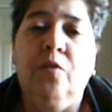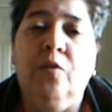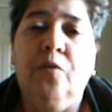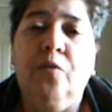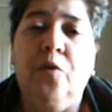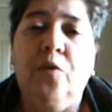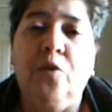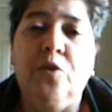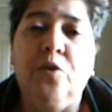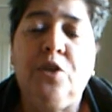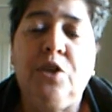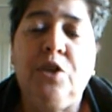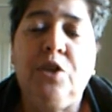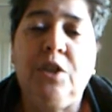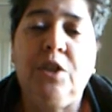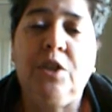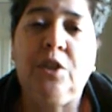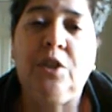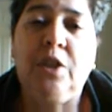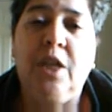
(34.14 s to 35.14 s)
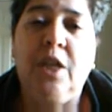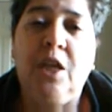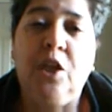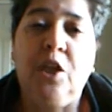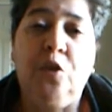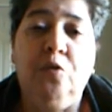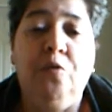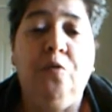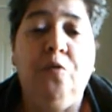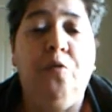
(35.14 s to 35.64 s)
First, thank
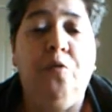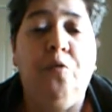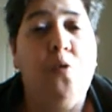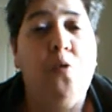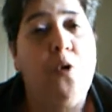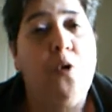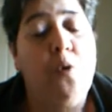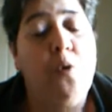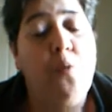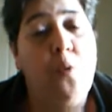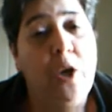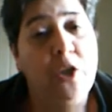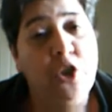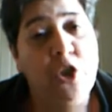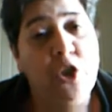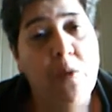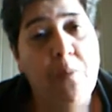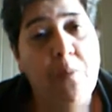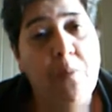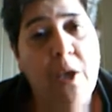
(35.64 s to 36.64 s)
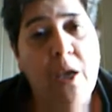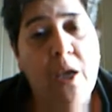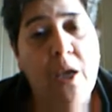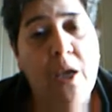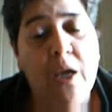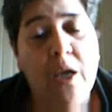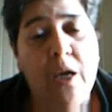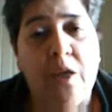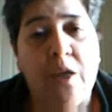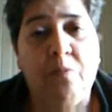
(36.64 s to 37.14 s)
you for watching me.
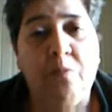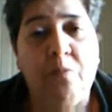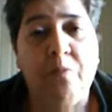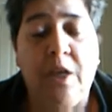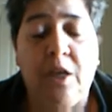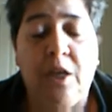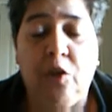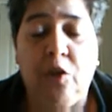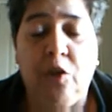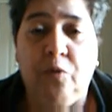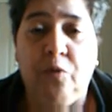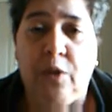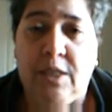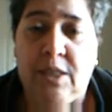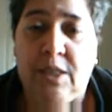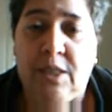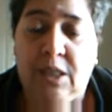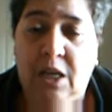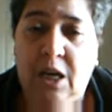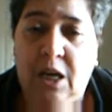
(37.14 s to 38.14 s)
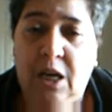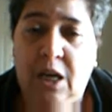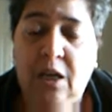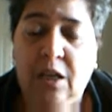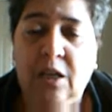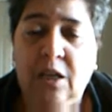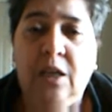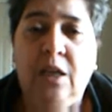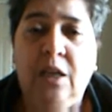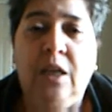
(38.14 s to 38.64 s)
Thank you for listening,
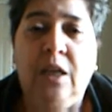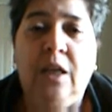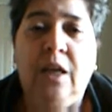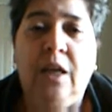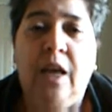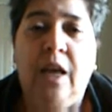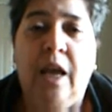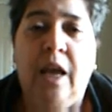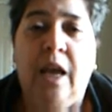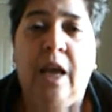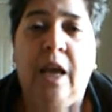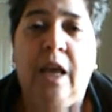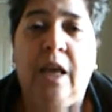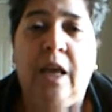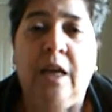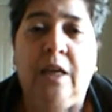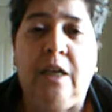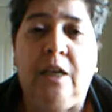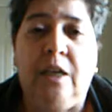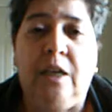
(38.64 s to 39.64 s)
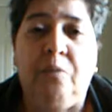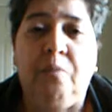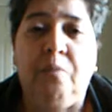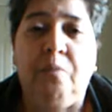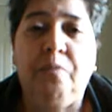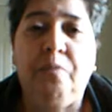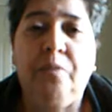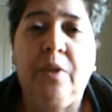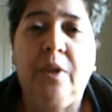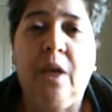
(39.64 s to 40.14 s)
and
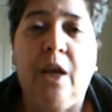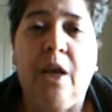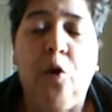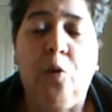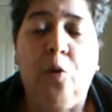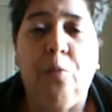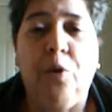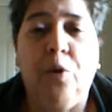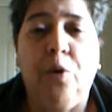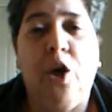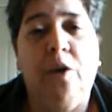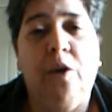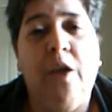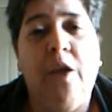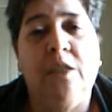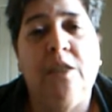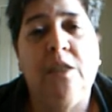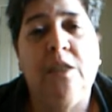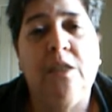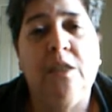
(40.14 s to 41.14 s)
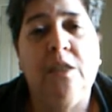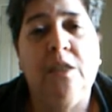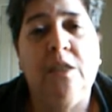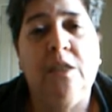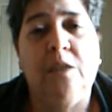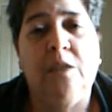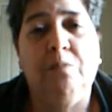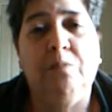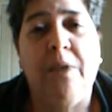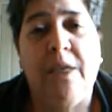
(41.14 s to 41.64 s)
I hope God
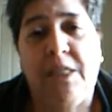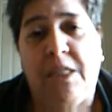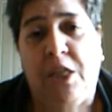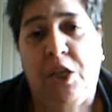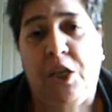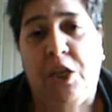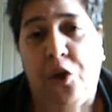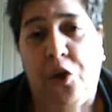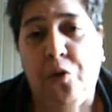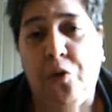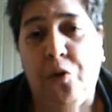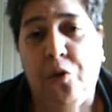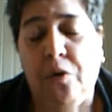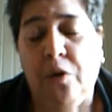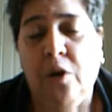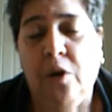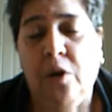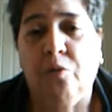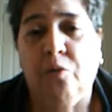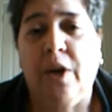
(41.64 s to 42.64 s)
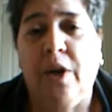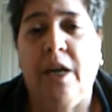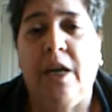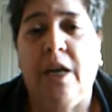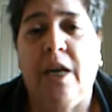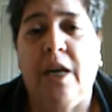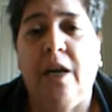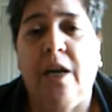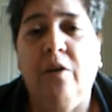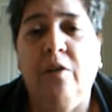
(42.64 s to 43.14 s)
is blessing you right
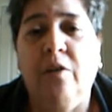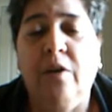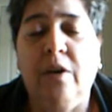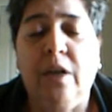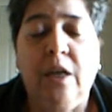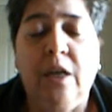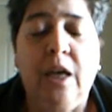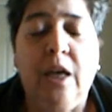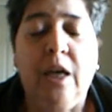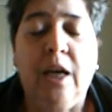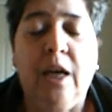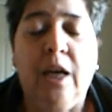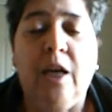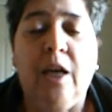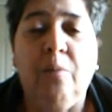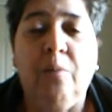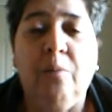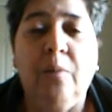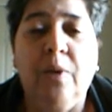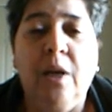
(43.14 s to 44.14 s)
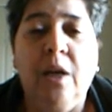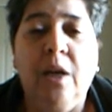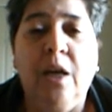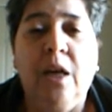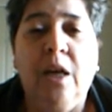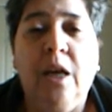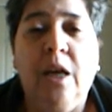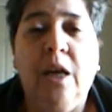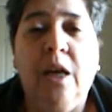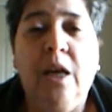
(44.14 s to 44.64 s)
now. Um,
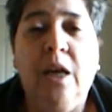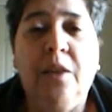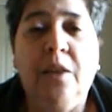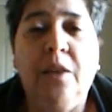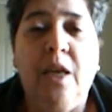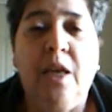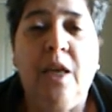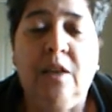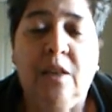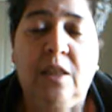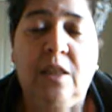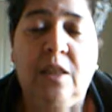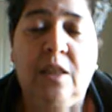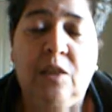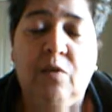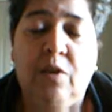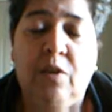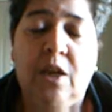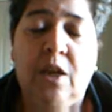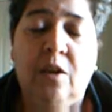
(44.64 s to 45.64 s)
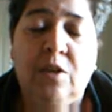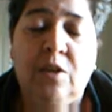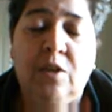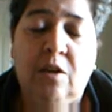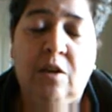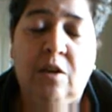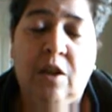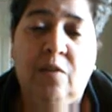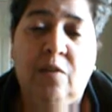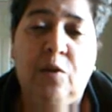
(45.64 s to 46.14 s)
at the end of these videos,
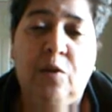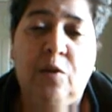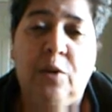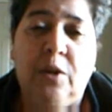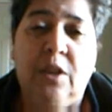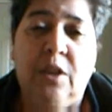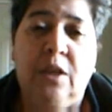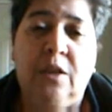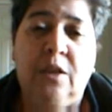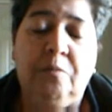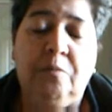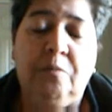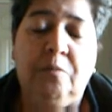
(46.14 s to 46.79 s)
I'll give you a little